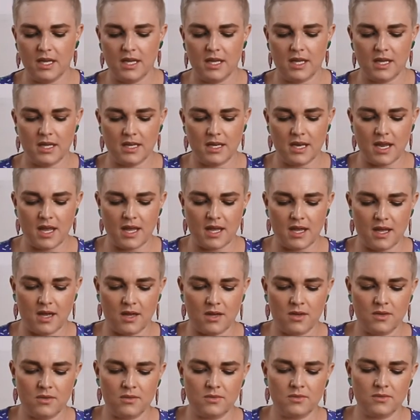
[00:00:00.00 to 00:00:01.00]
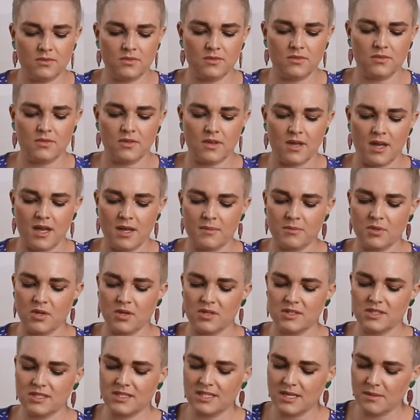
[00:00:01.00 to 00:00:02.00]
And now I'm going
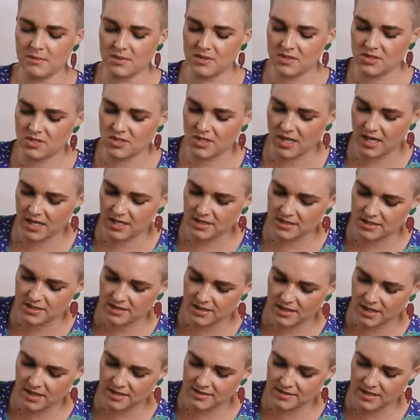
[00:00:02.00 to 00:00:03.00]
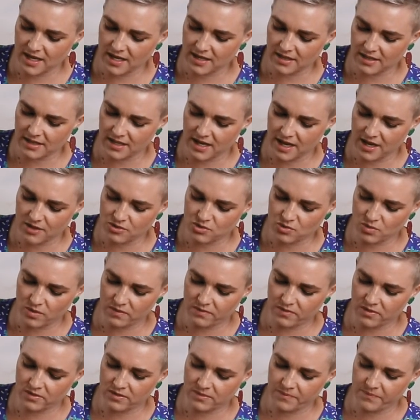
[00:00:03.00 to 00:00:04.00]
to demonstrate exactly how
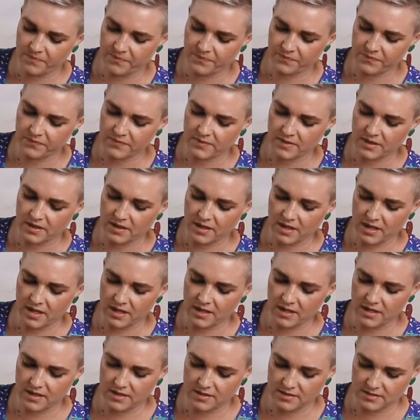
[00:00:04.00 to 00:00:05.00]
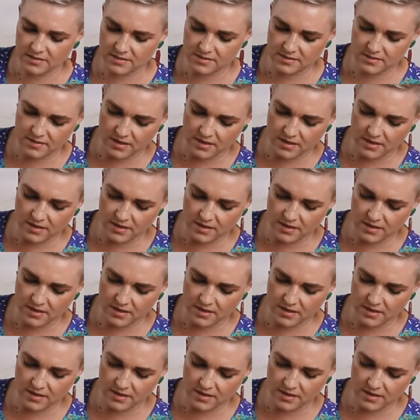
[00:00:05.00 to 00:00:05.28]
joyful it is.